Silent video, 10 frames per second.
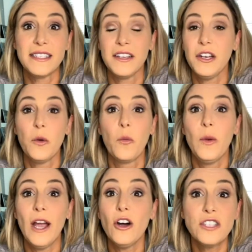And, you know,
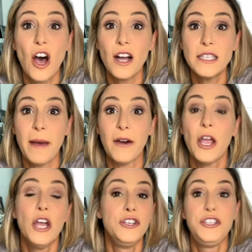we all talked about,
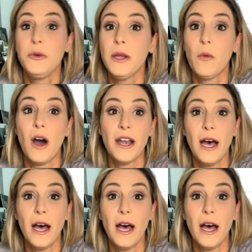do we want